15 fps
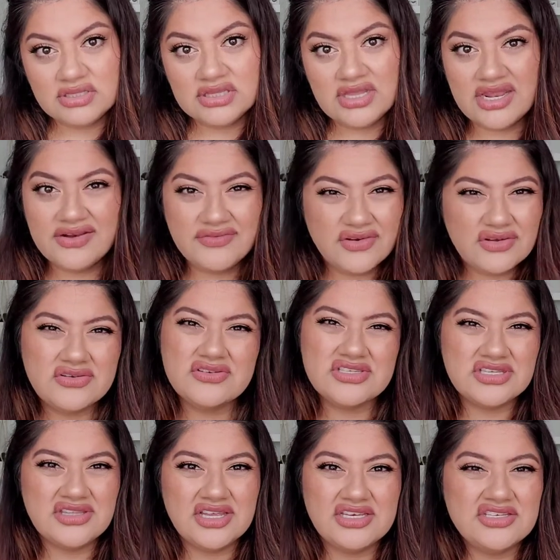Not if you're
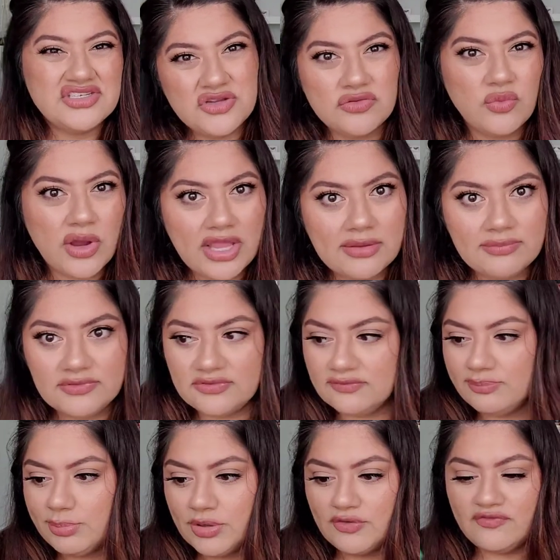using like two
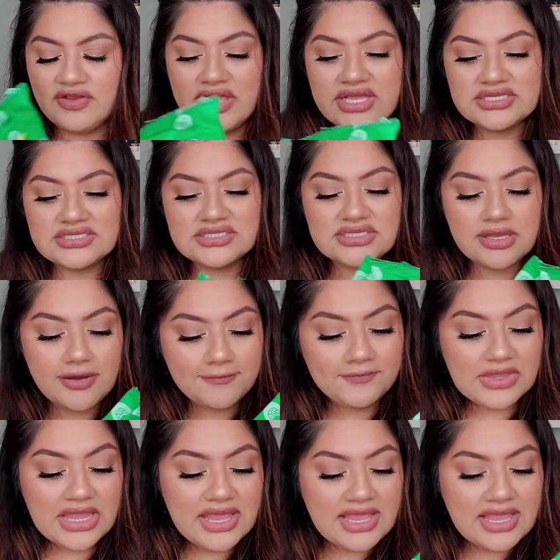wipes per face. So